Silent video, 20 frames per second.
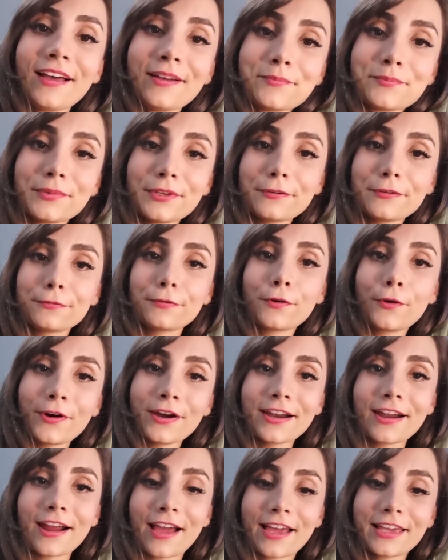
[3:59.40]

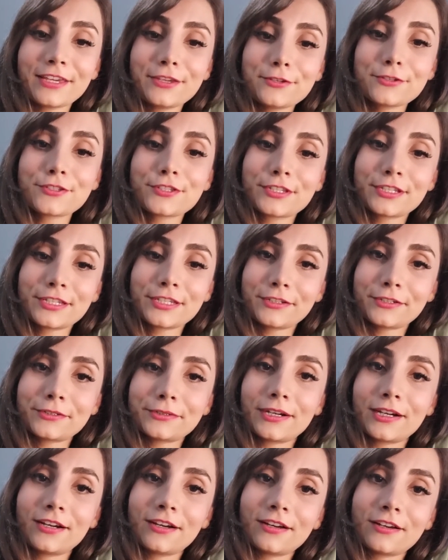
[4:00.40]
Before, I used to
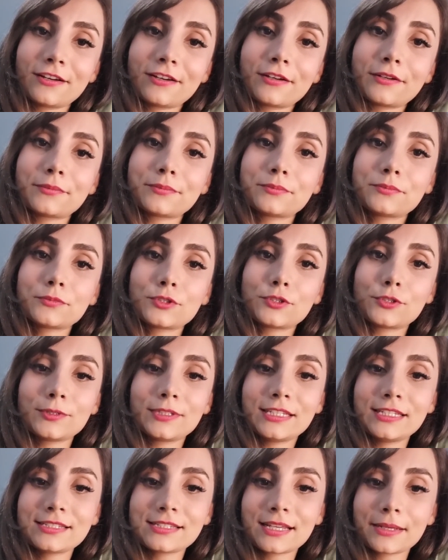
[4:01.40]
do
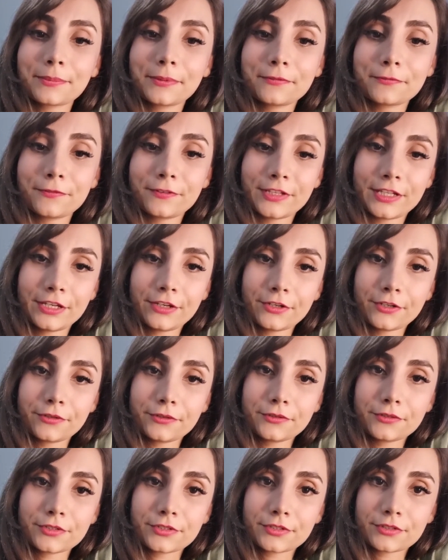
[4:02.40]
these type of
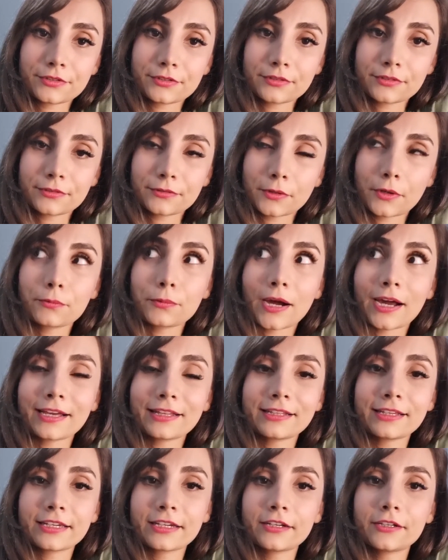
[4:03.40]
videos a while
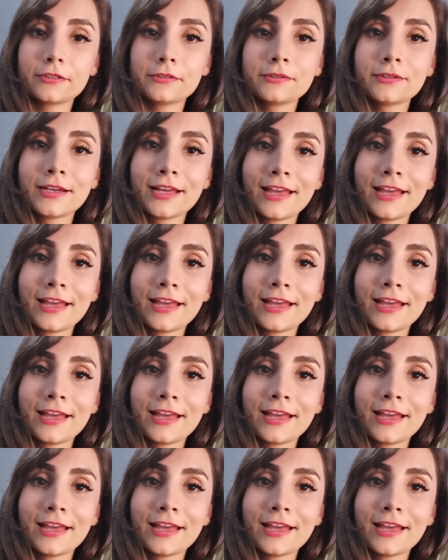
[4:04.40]
ago,